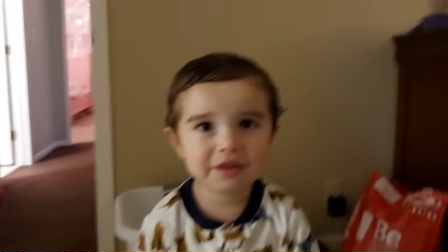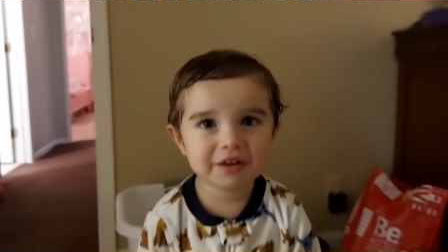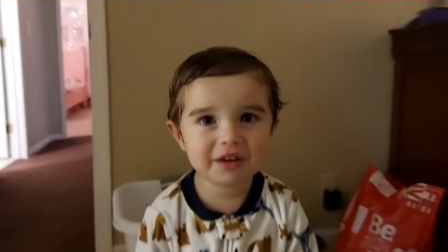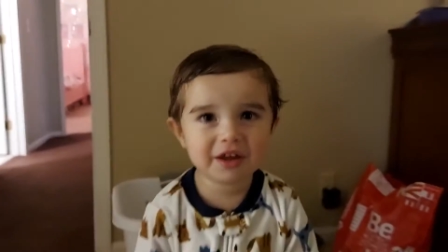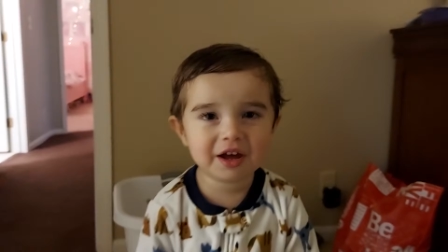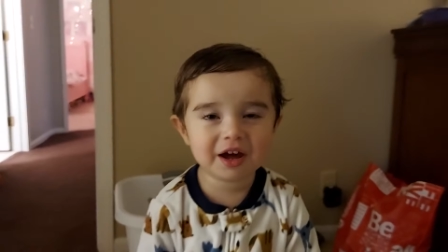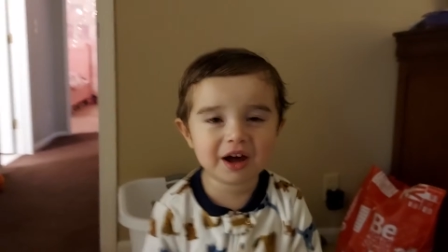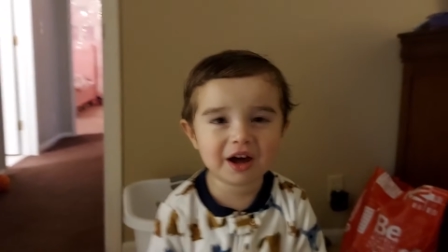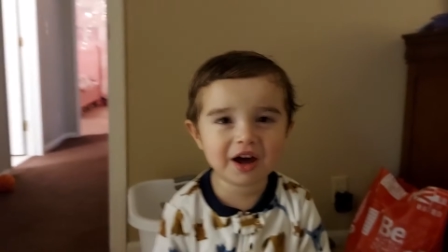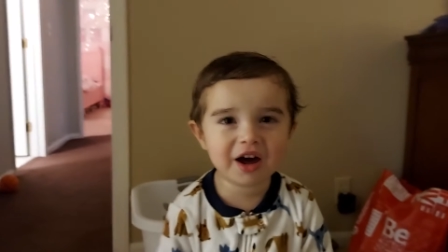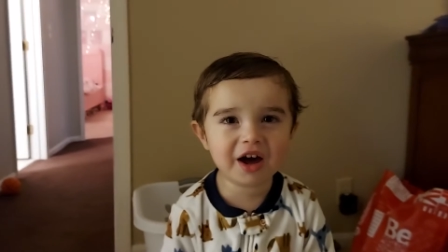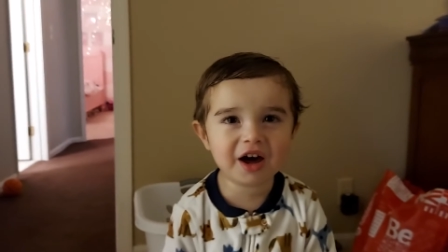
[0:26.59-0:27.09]

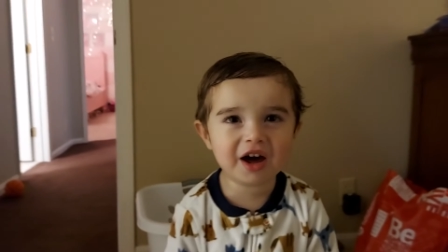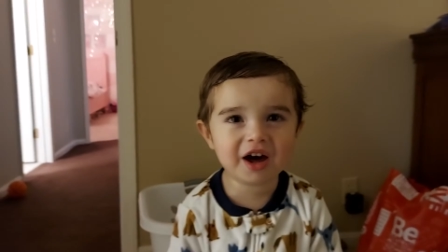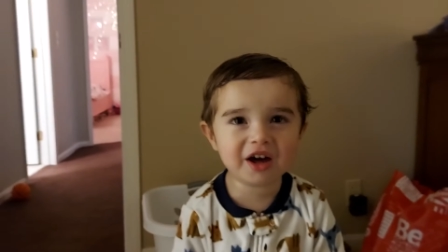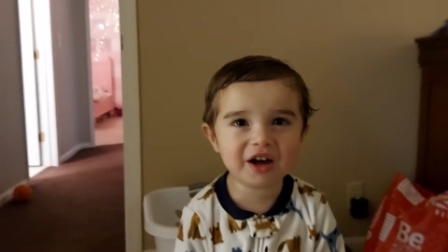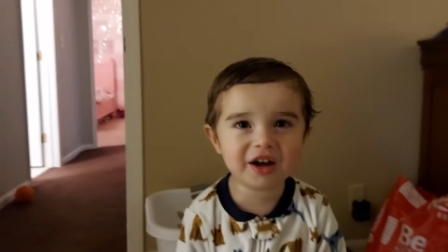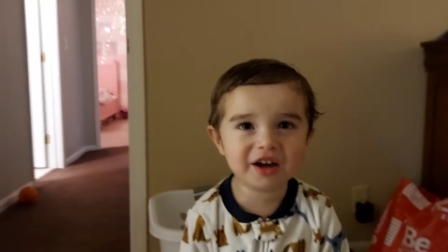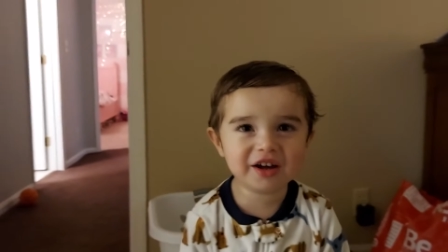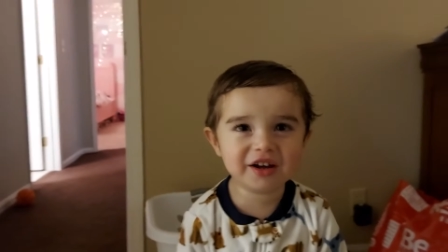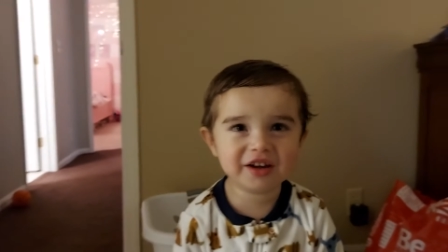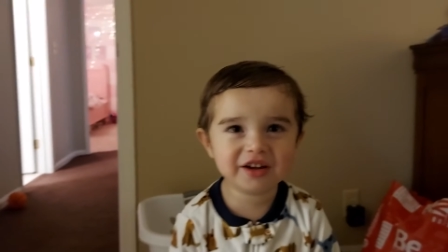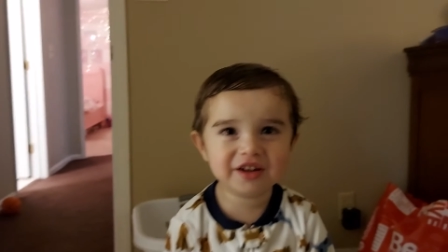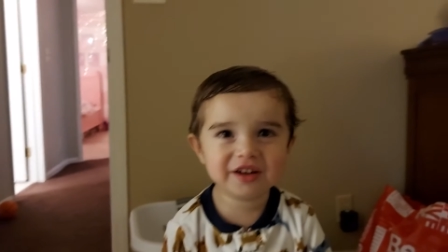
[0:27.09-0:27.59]

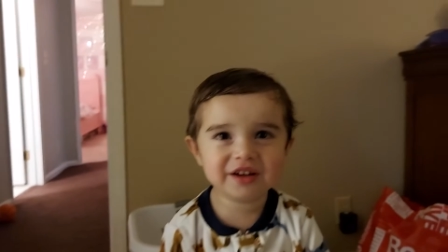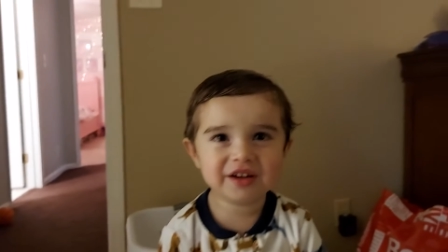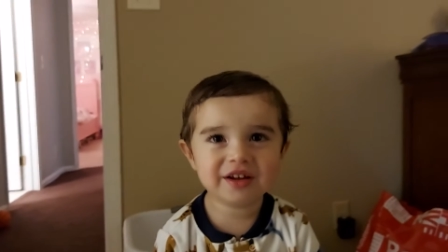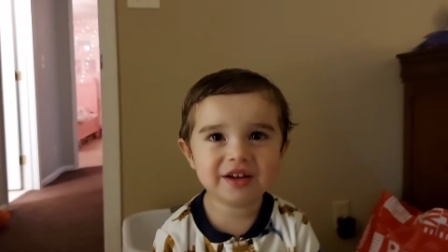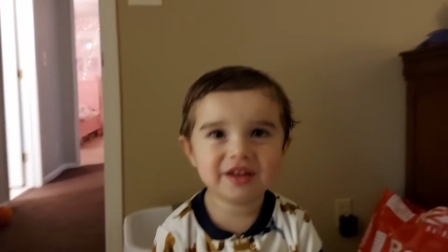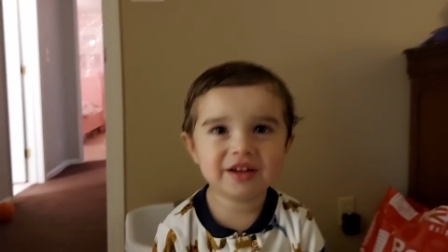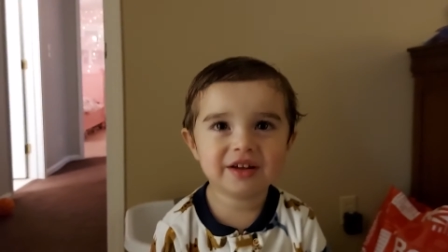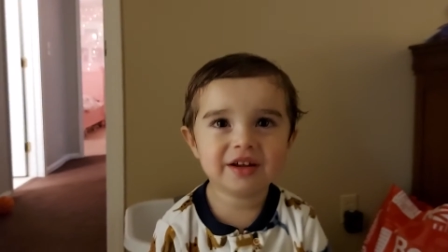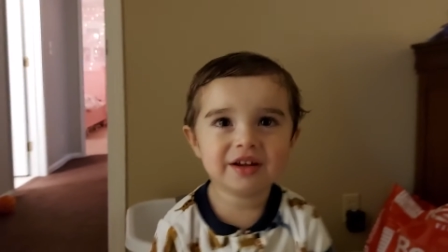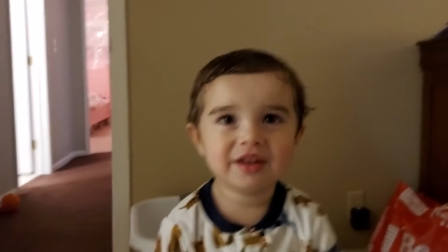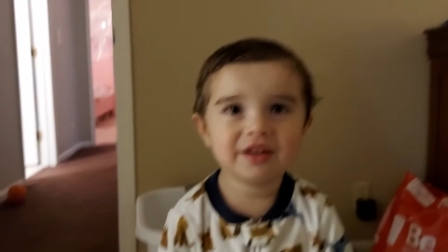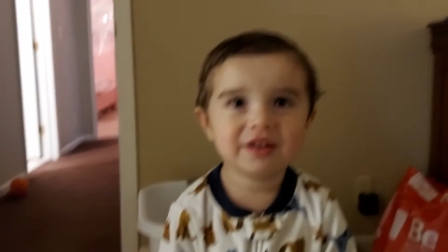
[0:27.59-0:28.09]
Yay. A
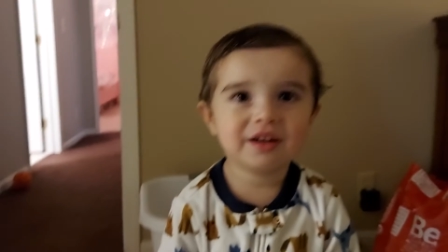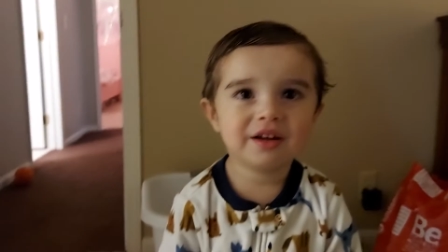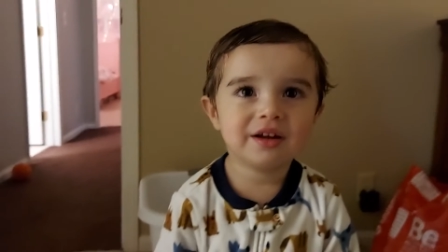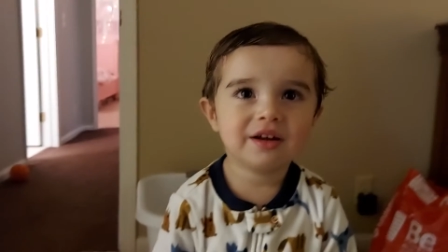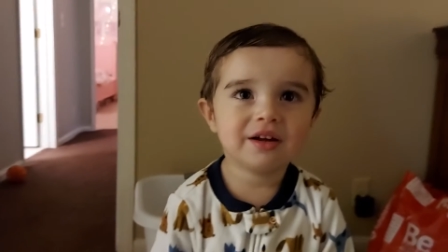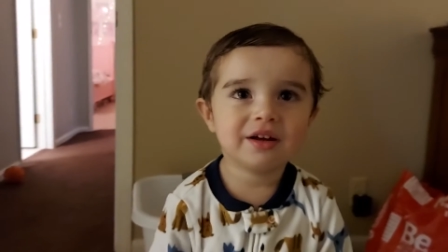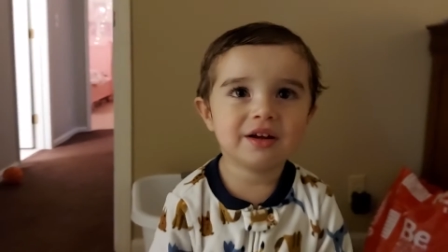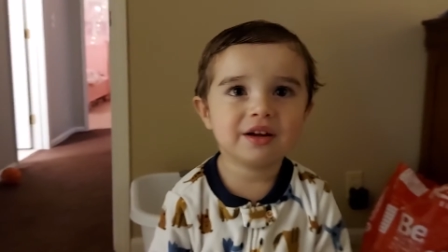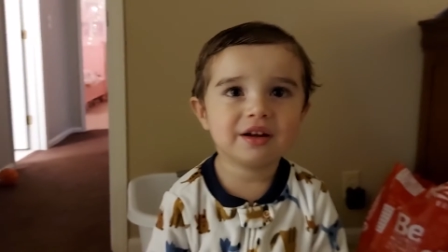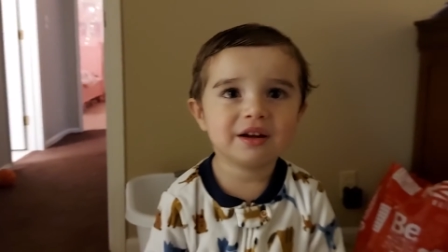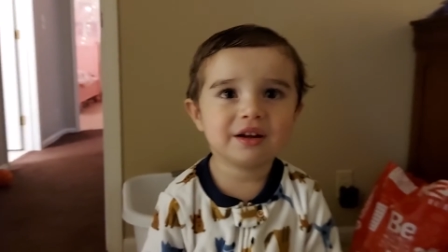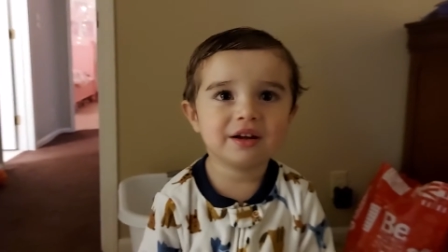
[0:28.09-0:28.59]
cow.
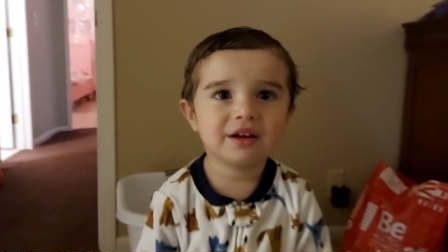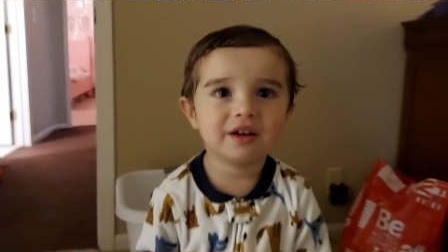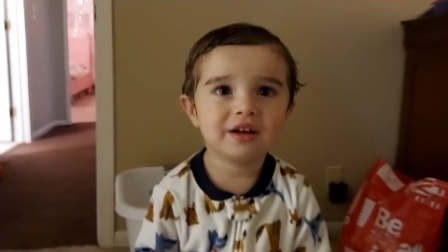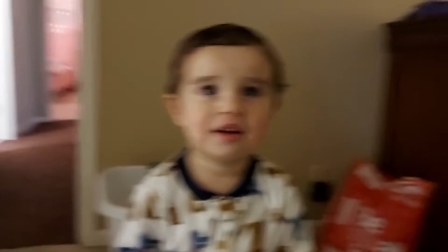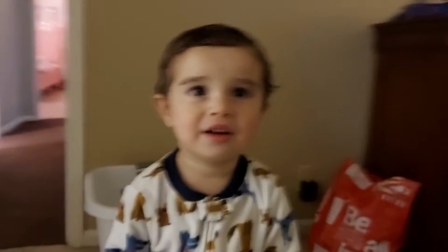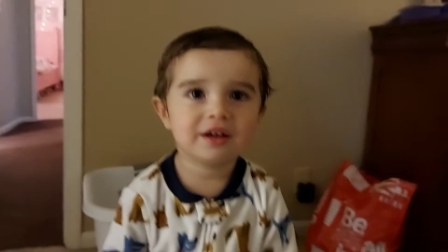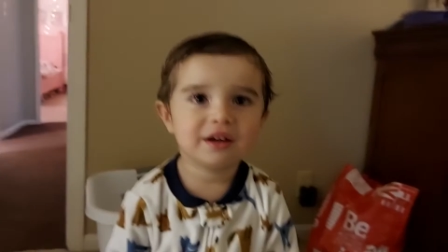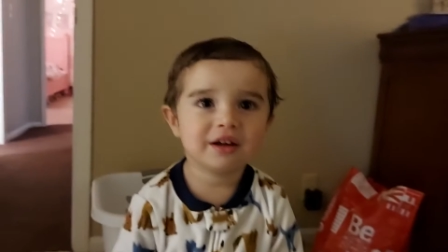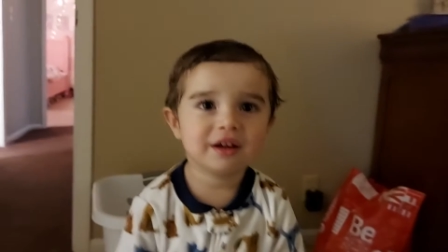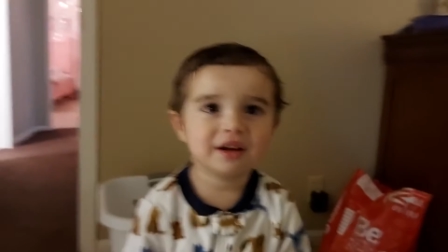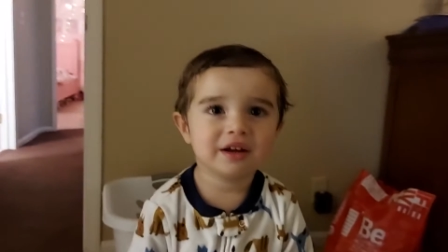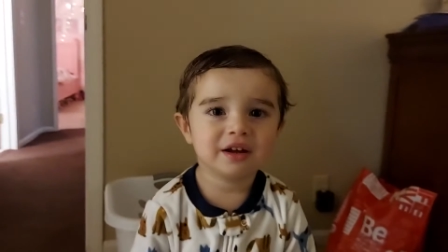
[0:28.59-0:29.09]
What does a
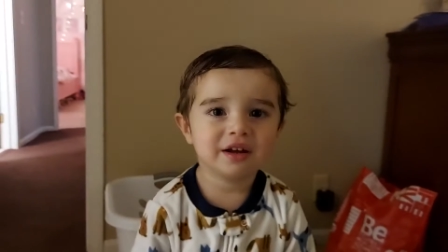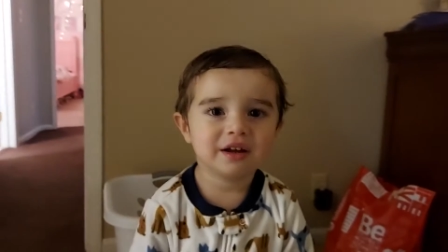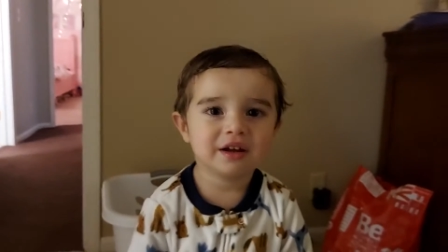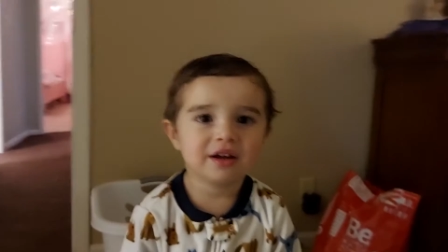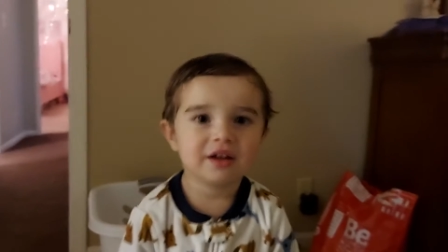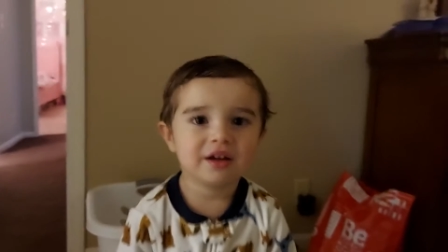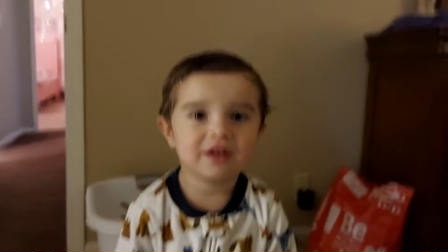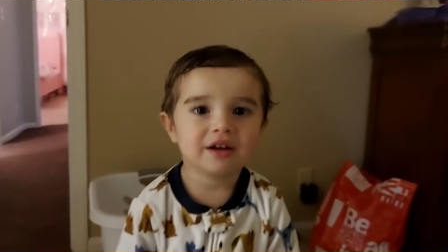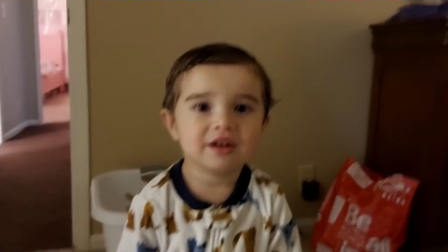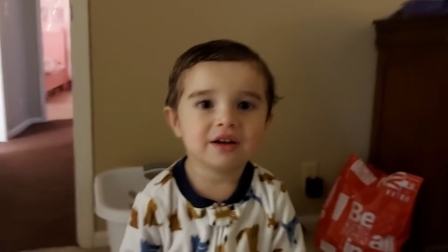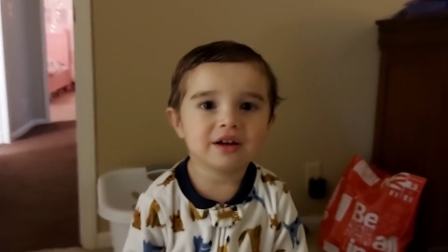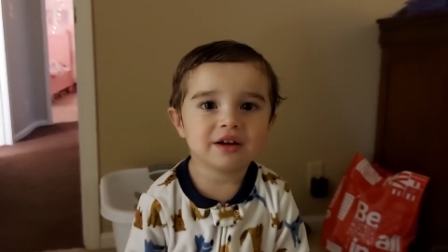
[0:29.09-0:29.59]
cow
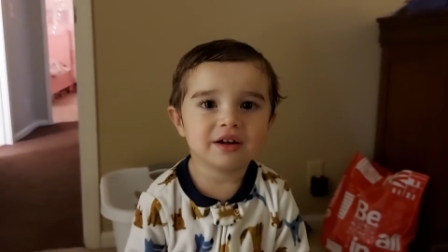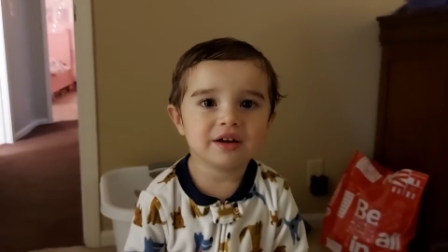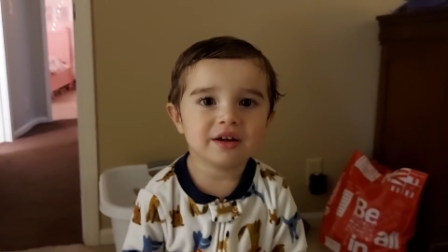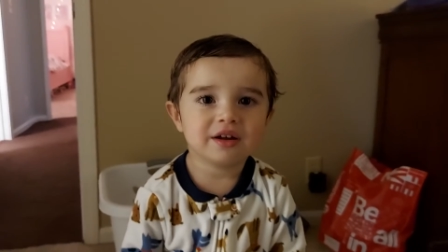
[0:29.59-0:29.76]
say?